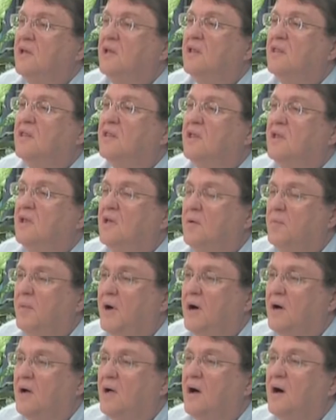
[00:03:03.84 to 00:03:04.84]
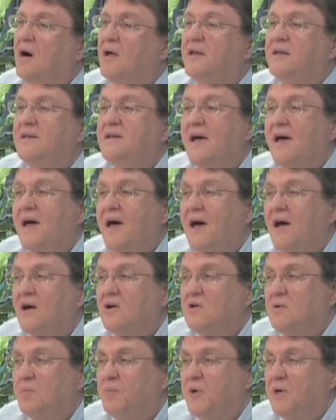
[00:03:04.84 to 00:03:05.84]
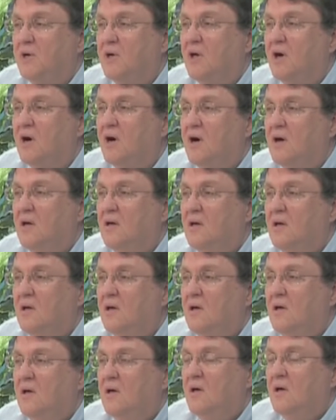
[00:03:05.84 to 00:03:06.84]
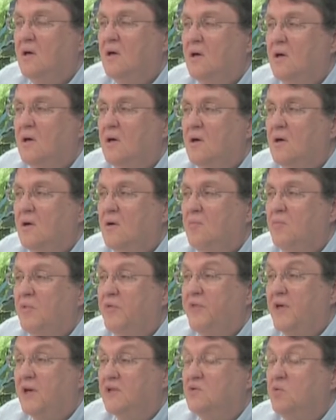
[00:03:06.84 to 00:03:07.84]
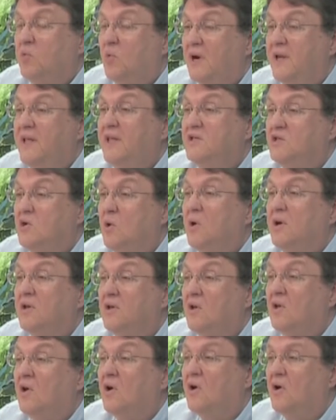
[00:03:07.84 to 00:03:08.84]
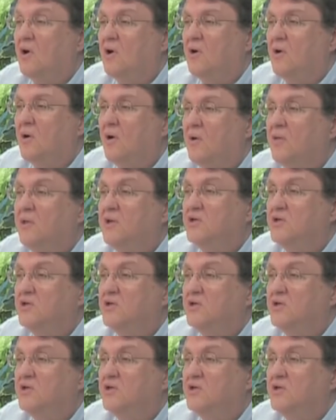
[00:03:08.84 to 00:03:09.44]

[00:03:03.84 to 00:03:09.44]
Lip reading: and to think about God and to act upon God. But that's what he's going to learn on